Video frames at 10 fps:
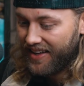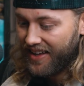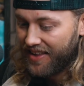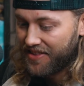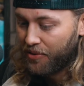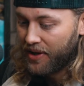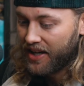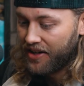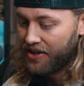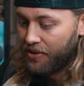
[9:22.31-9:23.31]
And so we
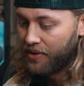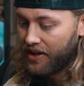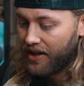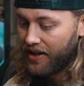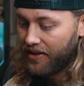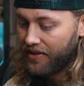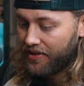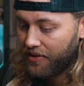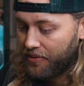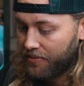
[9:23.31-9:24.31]
get to
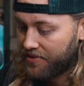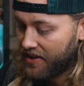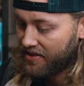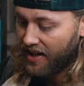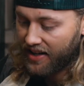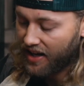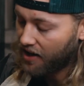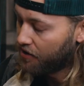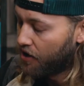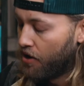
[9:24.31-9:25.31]
so Six Sight and
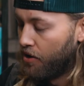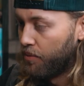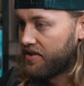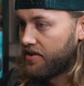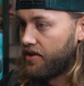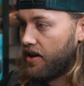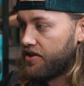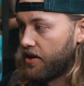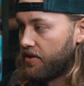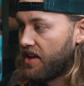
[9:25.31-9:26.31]
Carry the Load. We
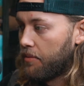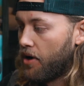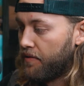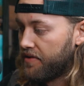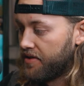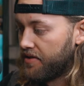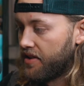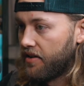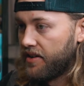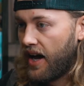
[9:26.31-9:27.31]
share the same offices
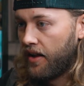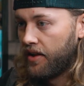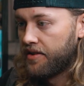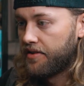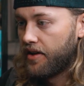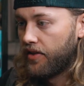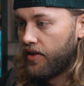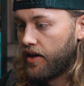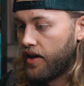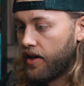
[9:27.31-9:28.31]
there in Dallas. And
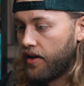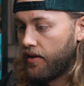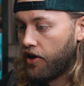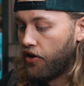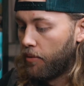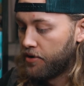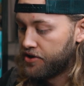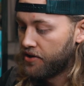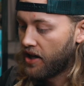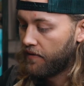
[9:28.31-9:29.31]
then another
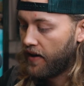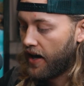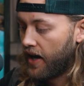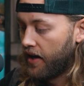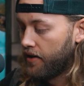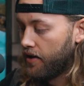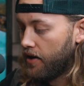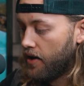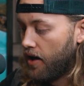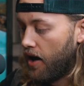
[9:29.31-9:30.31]
opportunity I've had
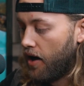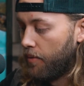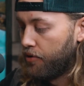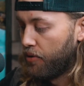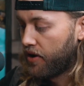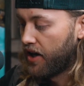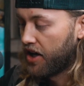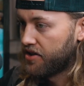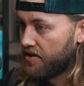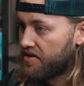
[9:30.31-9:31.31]
through a
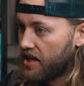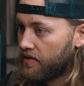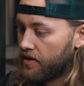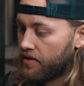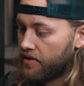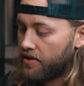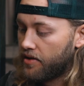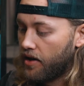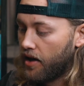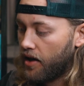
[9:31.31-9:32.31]
connection of Stevens,
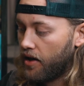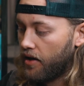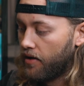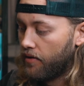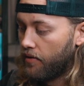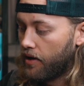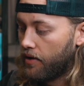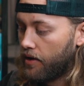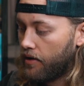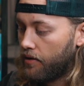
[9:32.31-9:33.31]

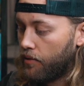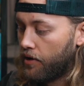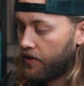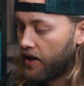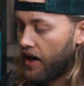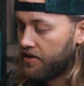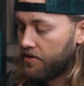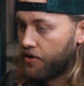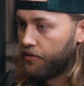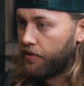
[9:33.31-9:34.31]
one of the guys he
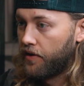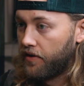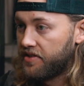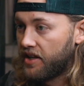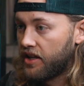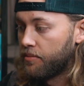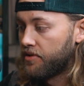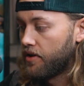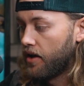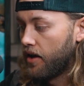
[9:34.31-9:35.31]
served with on the
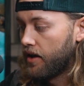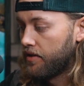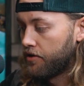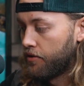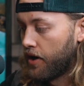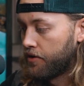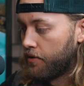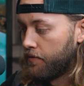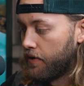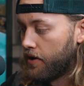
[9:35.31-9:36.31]
teams. He's the director
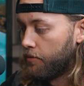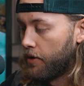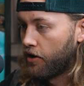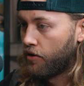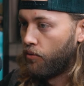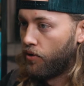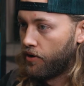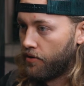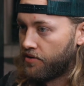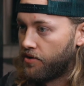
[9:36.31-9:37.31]
of the American
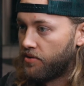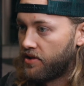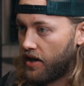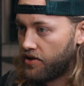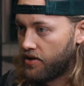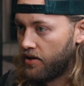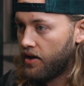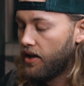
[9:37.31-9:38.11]
Warrior Association.